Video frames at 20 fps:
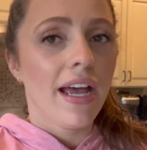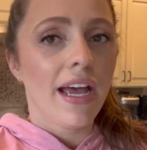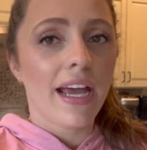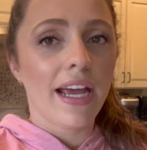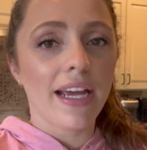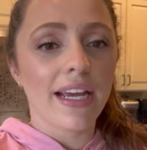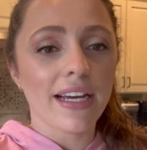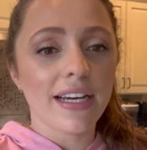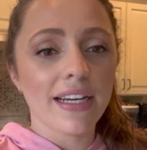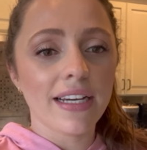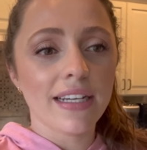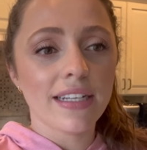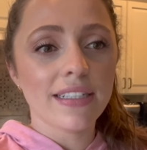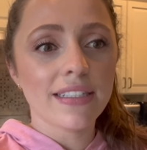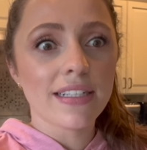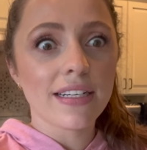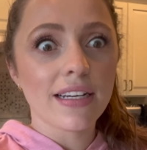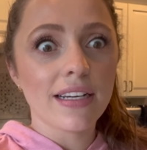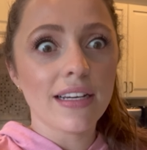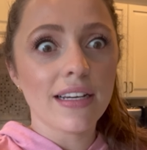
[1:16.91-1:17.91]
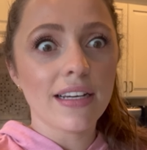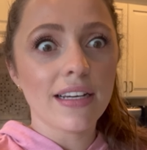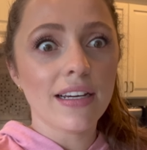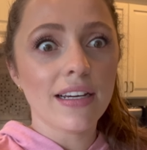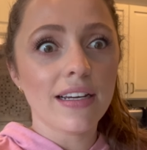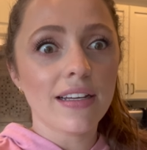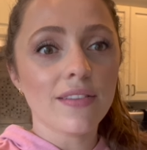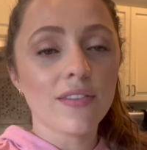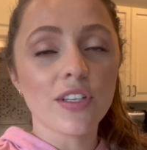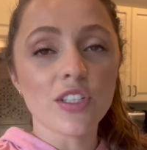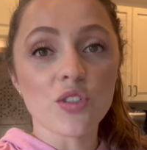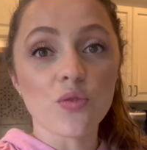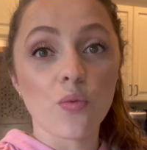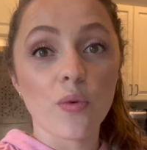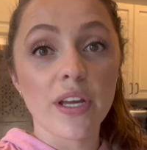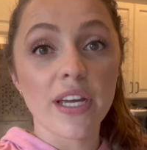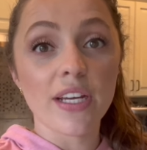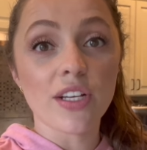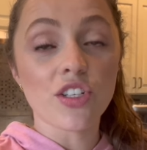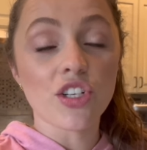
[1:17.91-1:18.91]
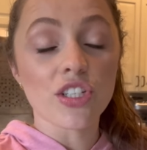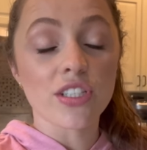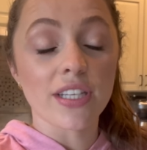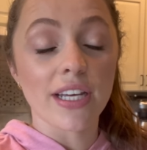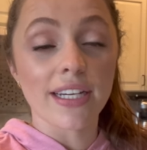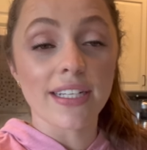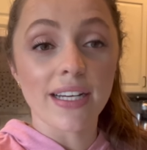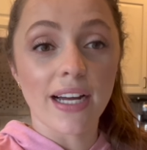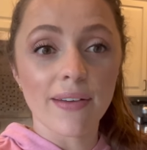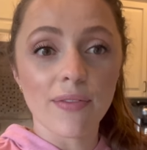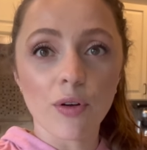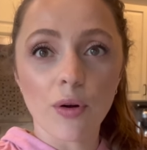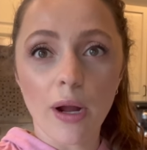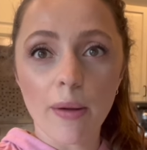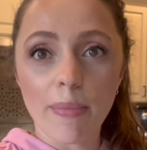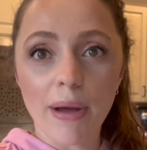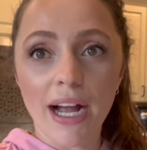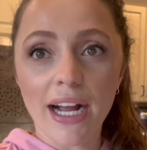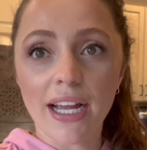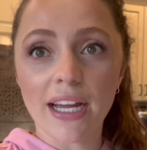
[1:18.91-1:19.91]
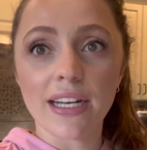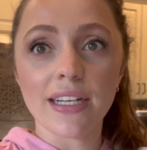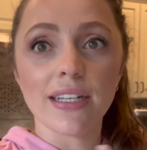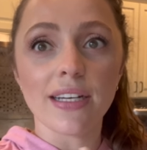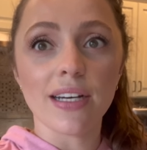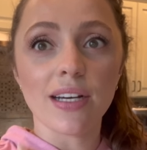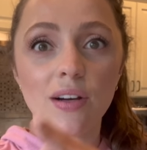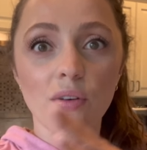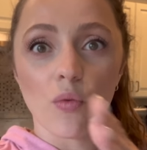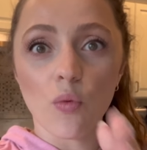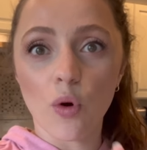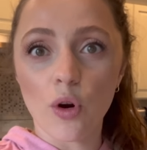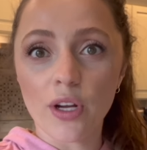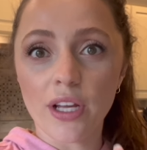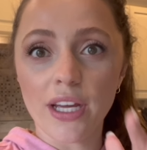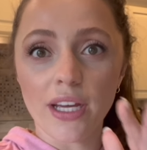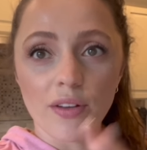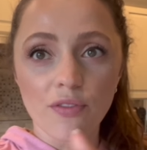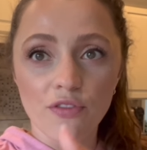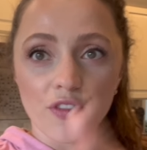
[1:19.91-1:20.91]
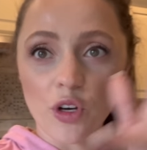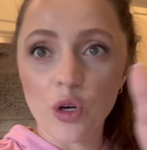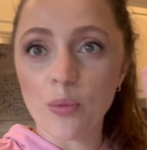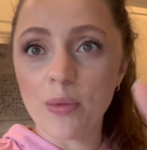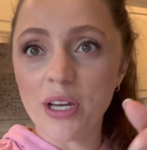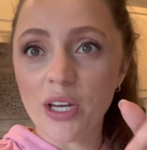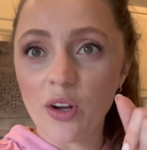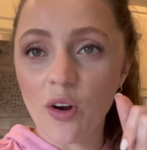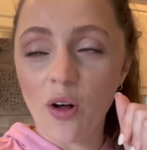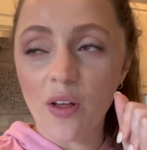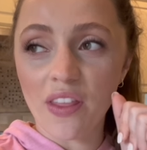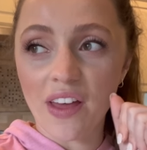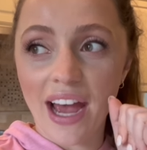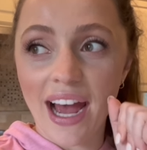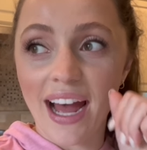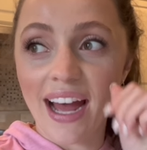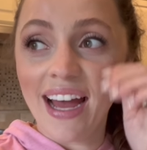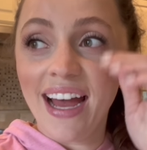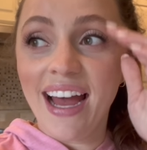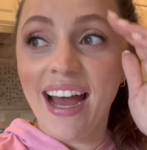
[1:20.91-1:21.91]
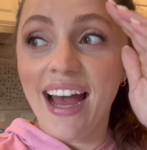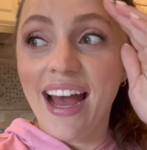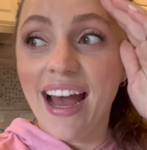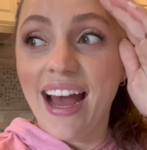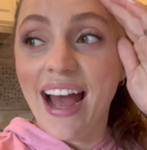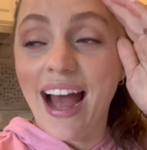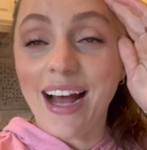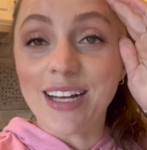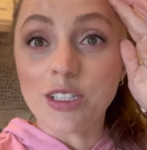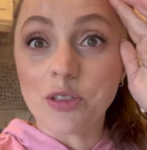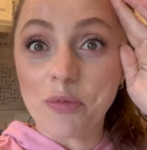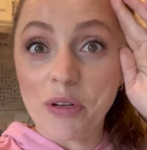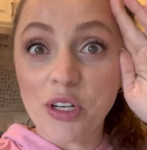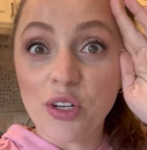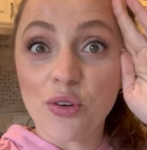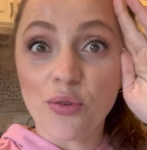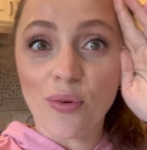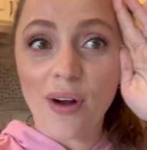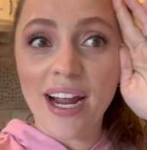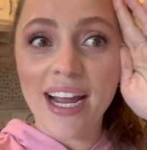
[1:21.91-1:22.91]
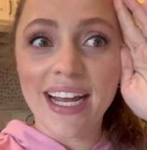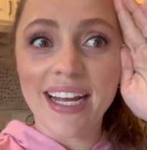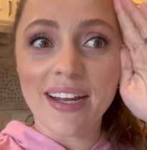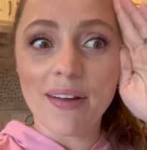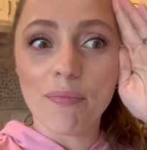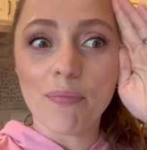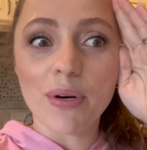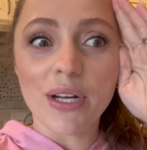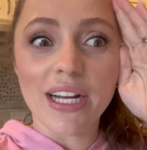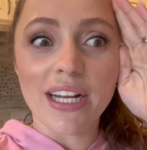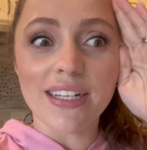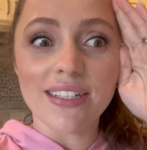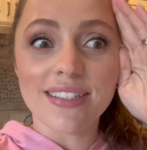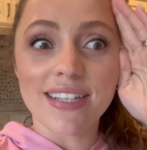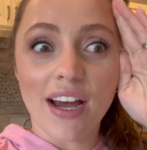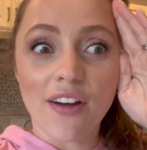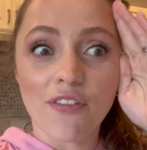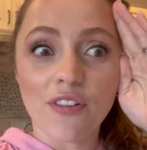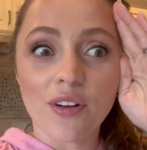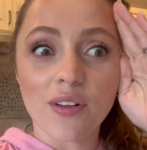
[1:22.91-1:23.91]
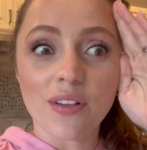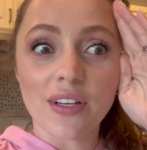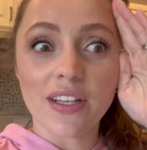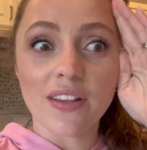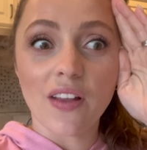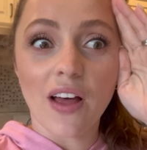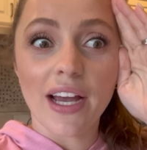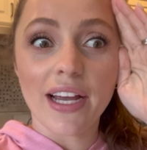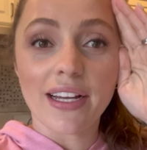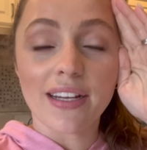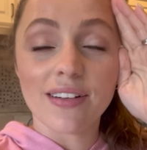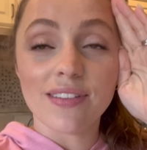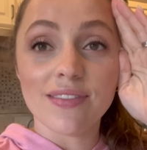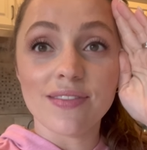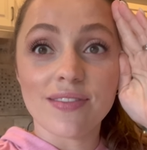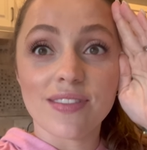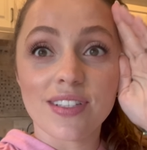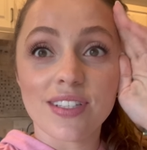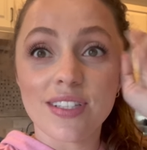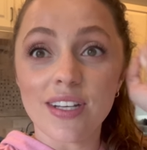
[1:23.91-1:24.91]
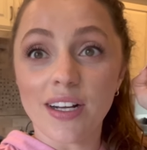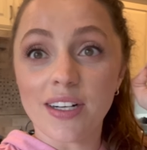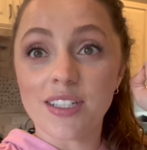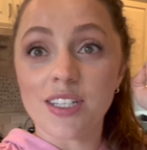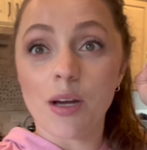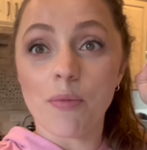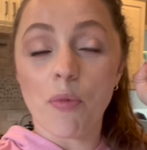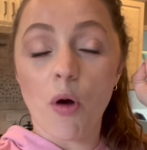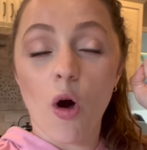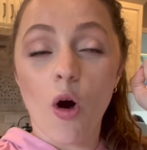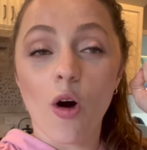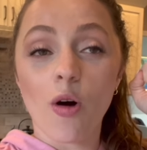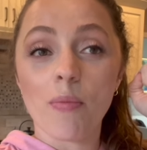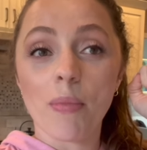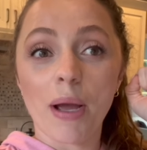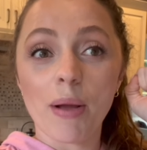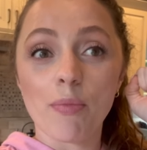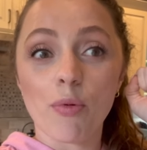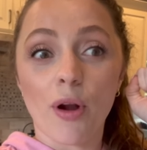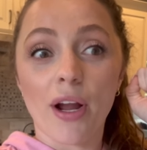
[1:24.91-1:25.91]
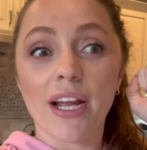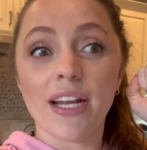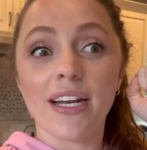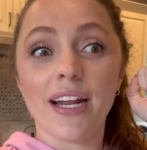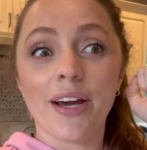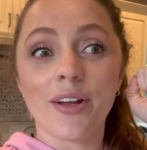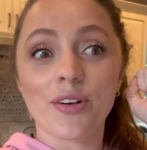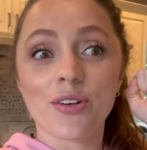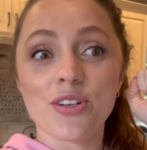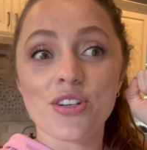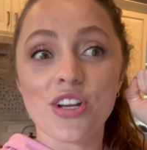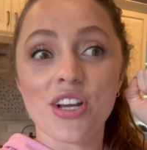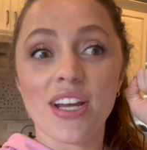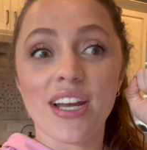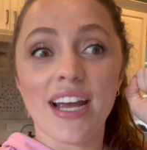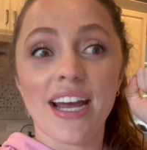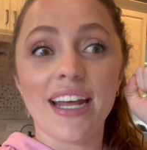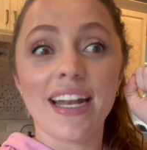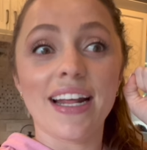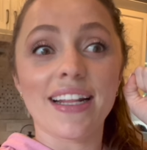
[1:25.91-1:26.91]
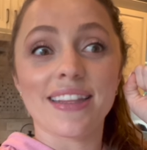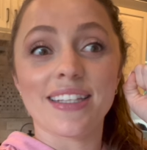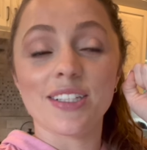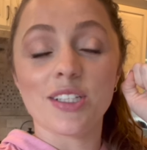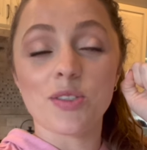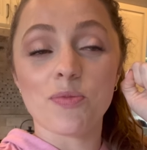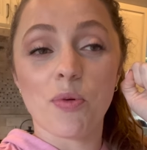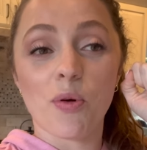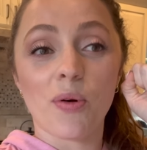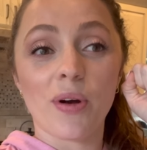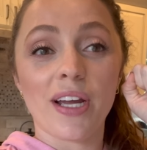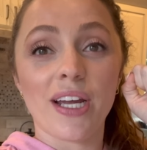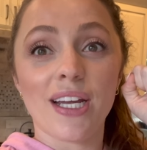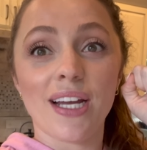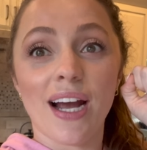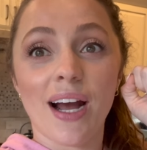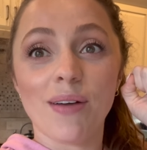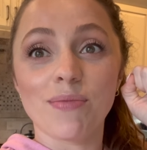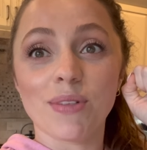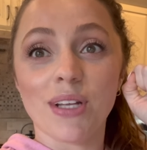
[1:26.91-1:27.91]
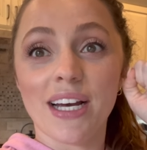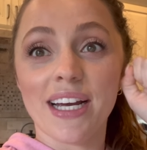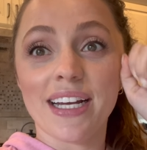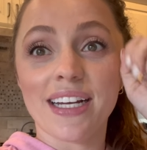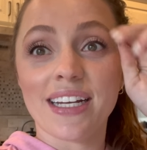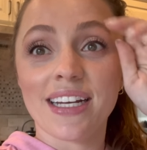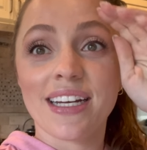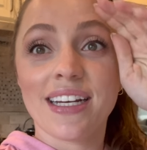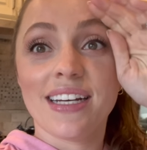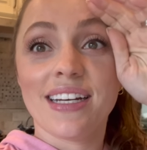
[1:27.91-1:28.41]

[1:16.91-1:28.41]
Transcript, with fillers: And this week, just like diving right back into working and filming and all that has been great, but it definitely like sucked up all my brain energy. And at this point, I'm like,